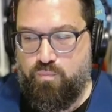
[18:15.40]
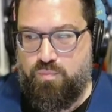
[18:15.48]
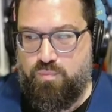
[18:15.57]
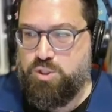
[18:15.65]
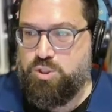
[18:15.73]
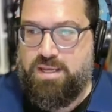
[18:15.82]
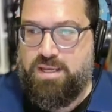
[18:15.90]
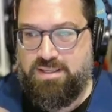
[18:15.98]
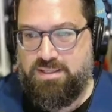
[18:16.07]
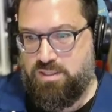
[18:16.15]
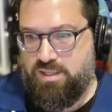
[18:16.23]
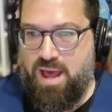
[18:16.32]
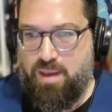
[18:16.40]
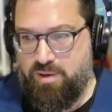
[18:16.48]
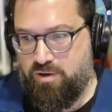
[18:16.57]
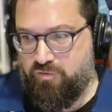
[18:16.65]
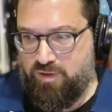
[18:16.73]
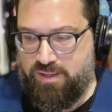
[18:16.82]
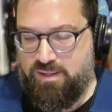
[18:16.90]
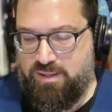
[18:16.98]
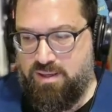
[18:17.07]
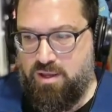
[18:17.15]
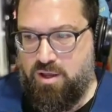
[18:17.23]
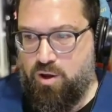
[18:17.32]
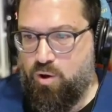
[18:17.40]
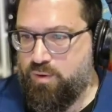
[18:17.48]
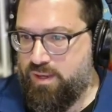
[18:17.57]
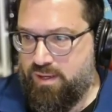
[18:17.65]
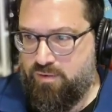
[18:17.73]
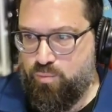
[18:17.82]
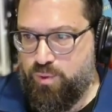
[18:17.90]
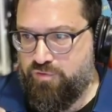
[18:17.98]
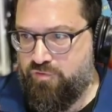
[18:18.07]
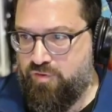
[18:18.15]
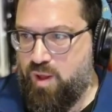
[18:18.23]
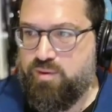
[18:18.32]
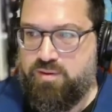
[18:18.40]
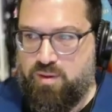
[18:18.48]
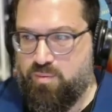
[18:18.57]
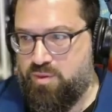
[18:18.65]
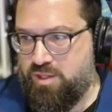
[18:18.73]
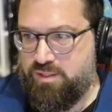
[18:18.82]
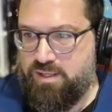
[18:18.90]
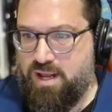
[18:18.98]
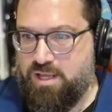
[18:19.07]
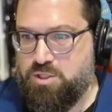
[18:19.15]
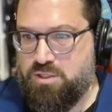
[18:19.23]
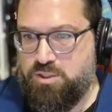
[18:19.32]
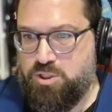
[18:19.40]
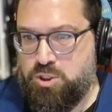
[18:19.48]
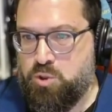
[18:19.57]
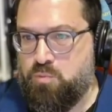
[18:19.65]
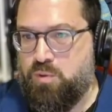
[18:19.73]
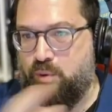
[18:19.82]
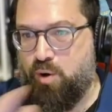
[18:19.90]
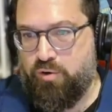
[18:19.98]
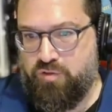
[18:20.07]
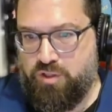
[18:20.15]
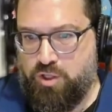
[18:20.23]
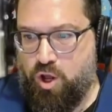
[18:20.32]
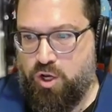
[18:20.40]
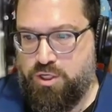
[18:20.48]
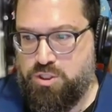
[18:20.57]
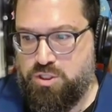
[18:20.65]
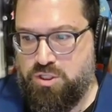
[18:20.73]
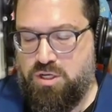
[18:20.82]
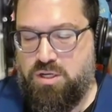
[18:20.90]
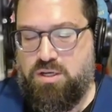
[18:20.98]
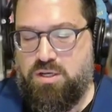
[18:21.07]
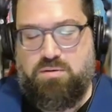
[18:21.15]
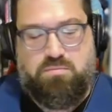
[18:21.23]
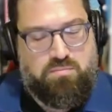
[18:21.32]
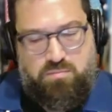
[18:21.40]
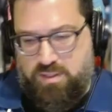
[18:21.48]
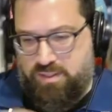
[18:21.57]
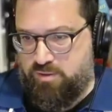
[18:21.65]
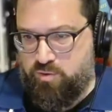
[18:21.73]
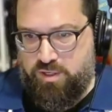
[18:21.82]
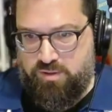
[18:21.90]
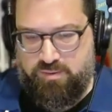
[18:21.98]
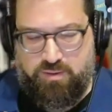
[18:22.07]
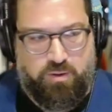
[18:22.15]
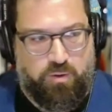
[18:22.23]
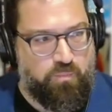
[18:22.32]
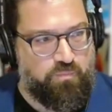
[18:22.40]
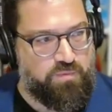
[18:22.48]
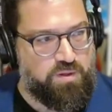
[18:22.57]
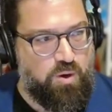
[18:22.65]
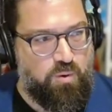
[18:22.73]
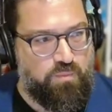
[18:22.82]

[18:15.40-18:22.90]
just getting into the habit of like, okay, we found something that actually should be part of the knowledge. Let's create a skill. So